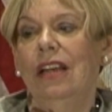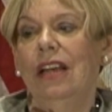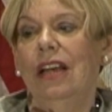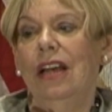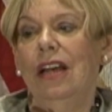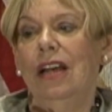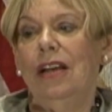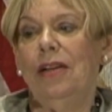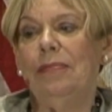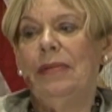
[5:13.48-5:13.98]

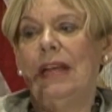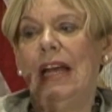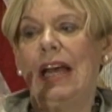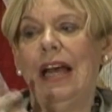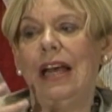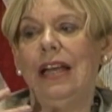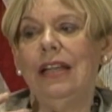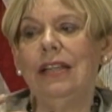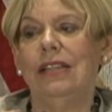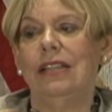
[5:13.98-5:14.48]
Um,
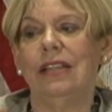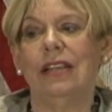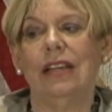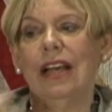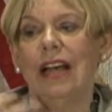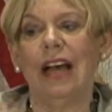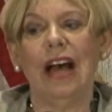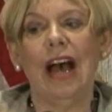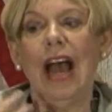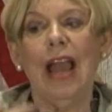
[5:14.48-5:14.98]
and
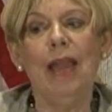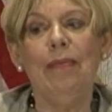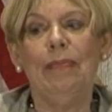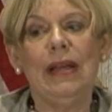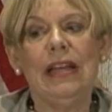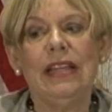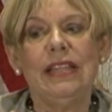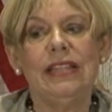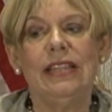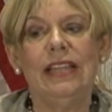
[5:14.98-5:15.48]
I
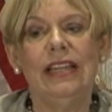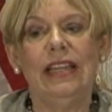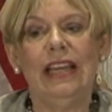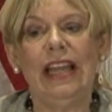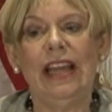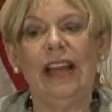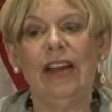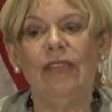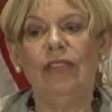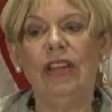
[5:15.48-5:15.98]

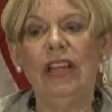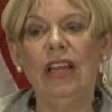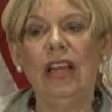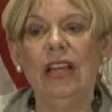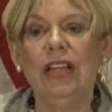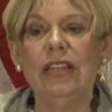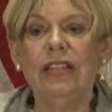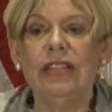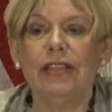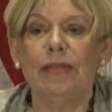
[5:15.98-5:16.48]
personally have
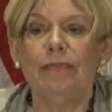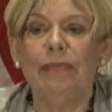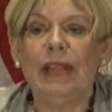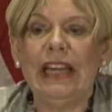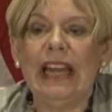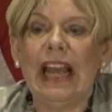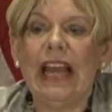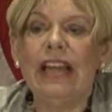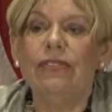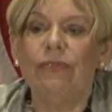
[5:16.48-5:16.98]
learned and
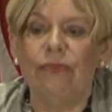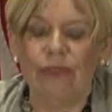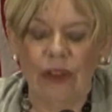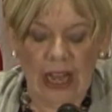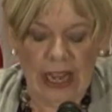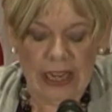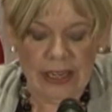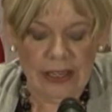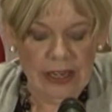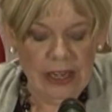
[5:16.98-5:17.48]
been
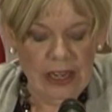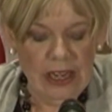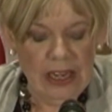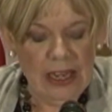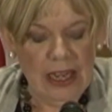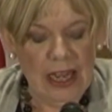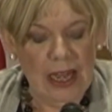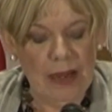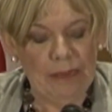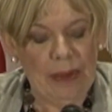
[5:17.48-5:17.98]
edified
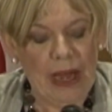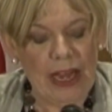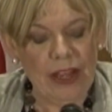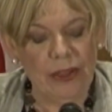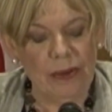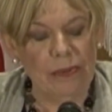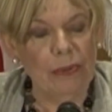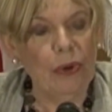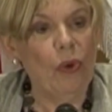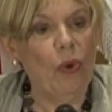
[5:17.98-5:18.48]
uh, by
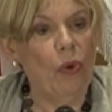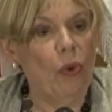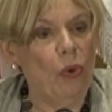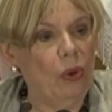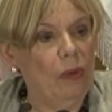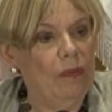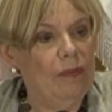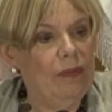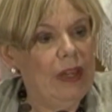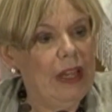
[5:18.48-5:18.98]
them all.